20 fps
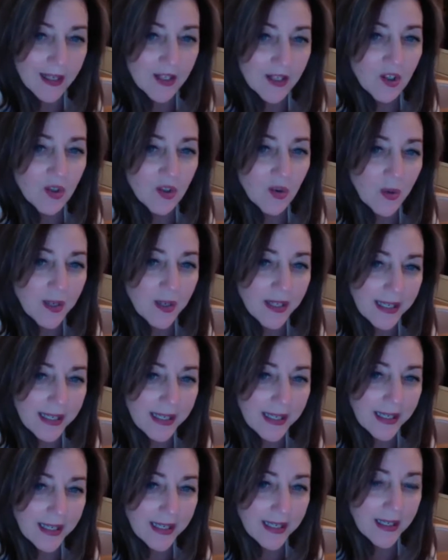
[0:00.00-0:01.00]
a short
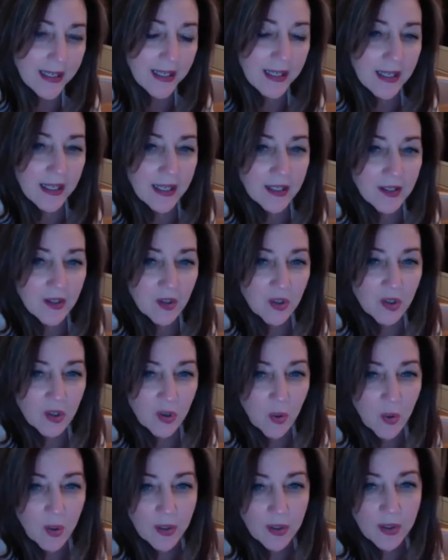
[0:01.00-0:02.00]
E, and a
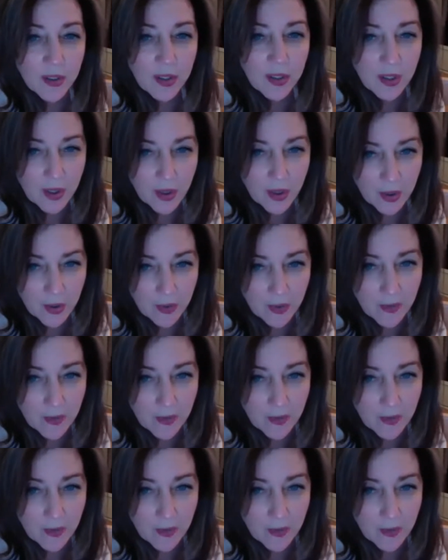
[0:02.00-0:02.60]
short U.